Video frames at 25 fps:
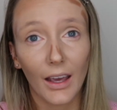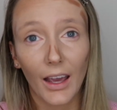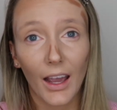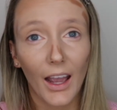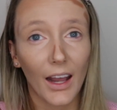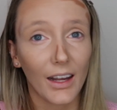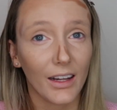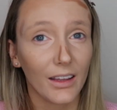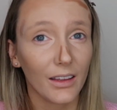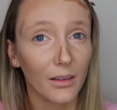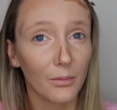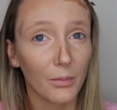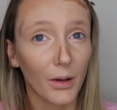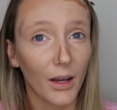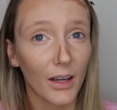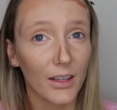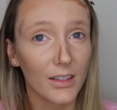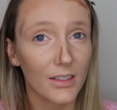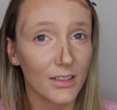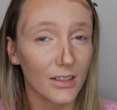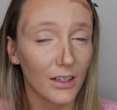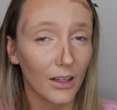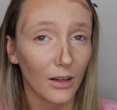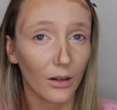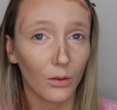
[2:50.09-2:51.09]
Anything
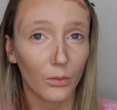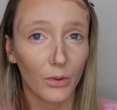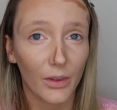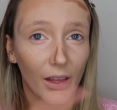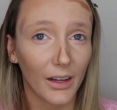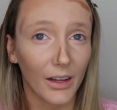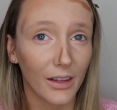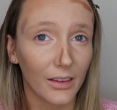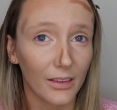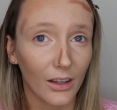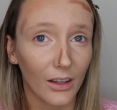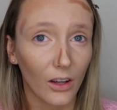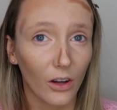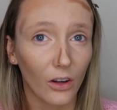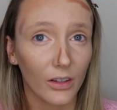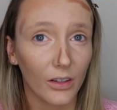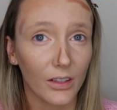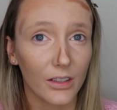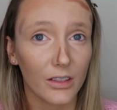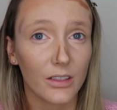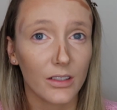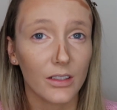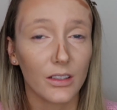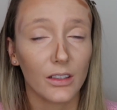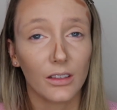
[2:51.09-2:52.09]
pasta with anything on
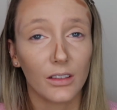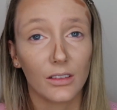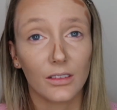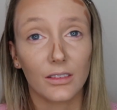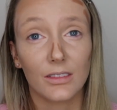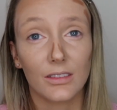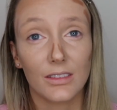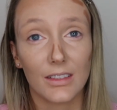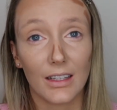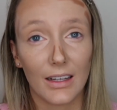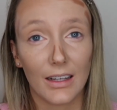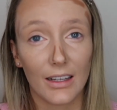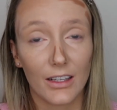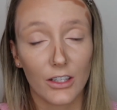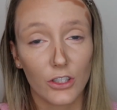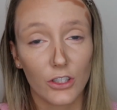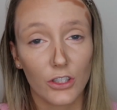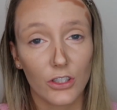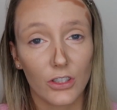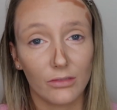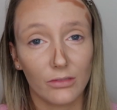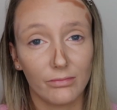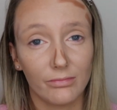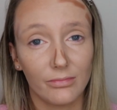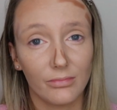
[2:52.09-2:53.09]
it,
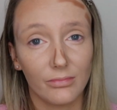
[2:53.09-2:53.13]
delish.